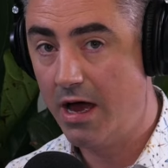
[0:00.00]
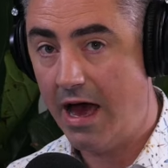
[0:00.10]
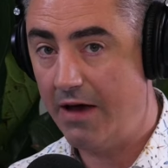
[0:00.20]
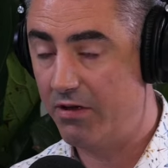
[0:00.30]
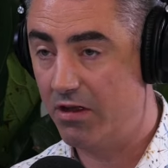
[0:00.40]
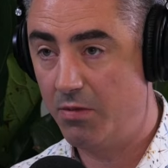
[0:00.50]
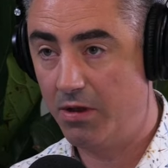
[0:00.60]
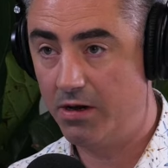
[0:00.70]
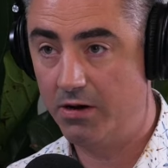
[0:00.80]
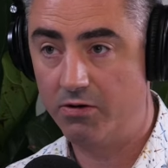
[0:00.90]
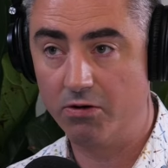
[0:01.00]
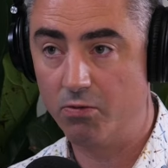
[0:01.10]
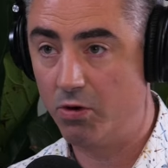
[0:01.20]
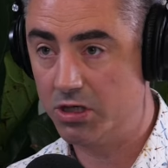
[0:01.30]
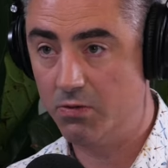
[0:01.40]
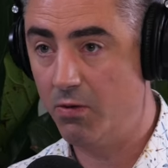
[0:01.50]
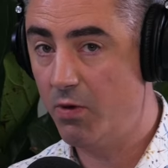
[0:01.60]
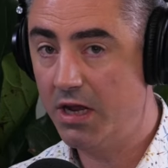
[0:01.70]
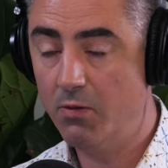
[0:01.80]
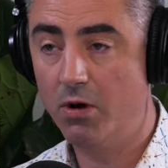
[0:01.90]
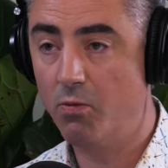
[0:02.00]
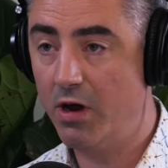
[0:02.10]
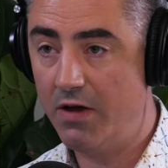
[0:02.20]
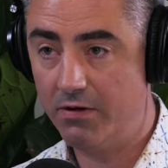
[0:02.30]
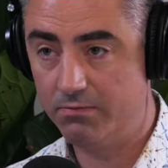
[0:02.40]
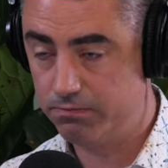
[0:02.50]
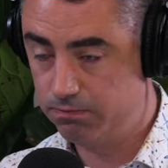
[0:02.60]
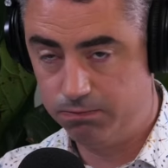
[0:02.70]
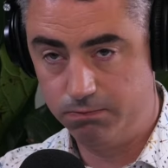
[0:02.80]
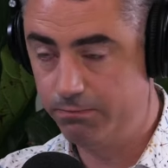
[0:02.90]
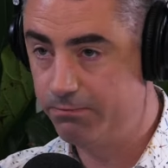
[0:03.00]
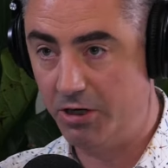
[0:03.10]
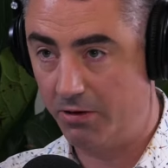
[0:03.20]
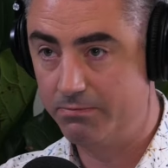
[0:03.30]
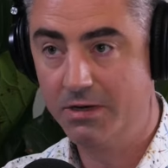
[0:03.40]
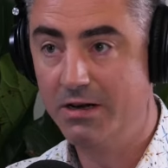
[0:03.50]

having the ability to do what you want, when you want, whatever, you know,